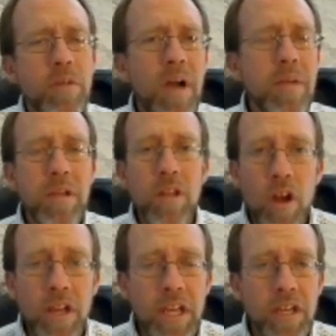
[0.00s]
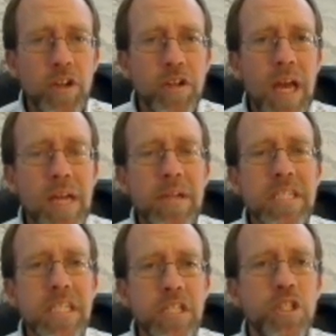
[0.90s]
might be logging into your database
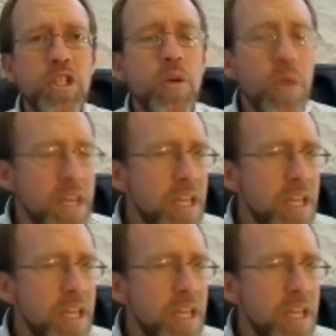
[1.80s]
needs to do and